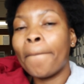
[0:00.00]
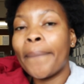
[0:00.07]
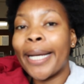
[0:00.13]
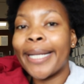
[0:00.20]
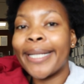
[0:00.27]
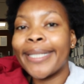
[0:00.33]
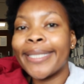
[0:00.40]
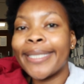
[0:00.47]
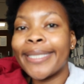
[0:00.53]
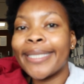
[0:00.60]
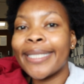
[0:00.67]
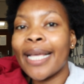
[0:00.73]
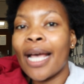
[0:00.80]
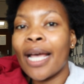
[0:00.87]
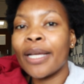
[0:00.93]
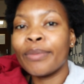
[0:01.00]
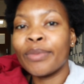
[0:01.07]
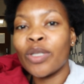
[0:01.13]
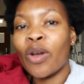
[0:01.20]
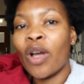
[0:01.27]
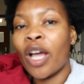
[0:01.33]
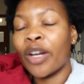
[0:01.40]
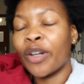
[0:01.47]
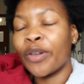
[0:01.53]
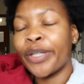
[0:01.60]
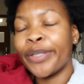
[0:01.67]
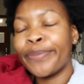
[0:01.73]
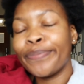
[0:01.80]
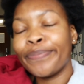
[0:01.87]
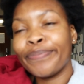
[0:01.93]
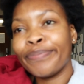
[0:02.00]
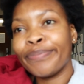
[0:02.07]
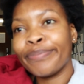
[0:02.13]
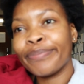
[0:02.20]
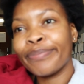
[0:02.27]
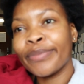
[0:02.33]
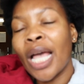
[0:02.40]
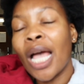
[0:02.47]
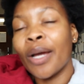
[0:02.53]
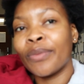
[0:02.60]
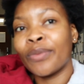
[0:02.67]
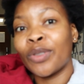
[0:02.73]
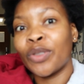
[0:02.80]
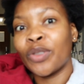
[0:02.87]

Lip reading: But I am so hungry. I